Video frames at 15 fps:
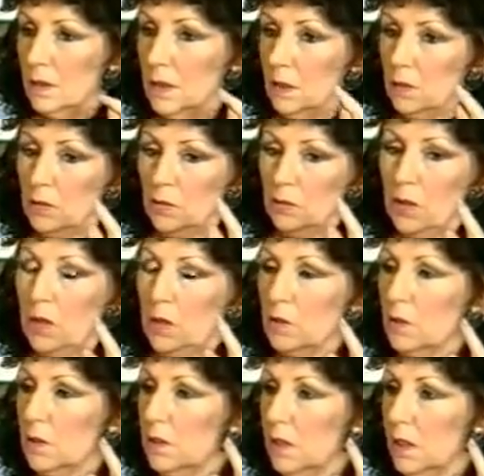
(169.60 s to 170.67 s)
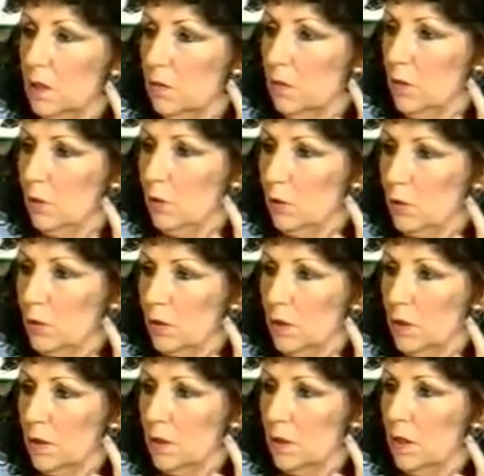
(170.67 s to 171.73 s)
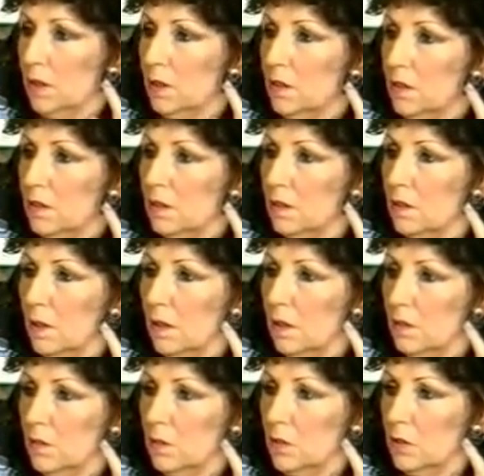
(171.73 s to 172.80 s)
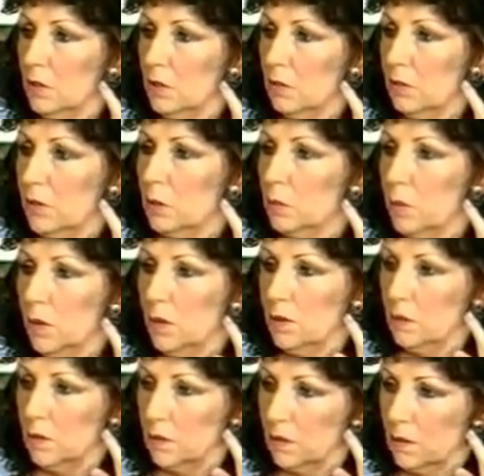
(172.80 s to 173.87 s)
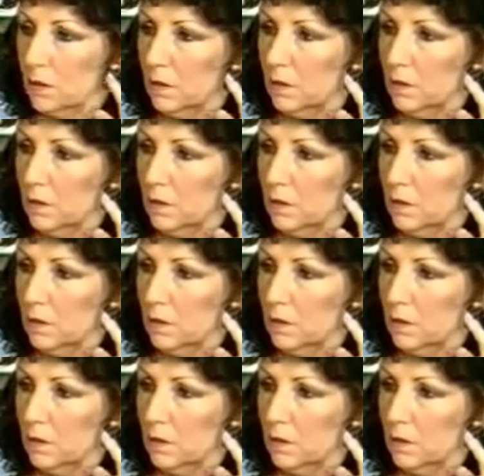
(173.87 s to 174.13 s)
And that was right on his anniversary, 19th anniversary of his passing.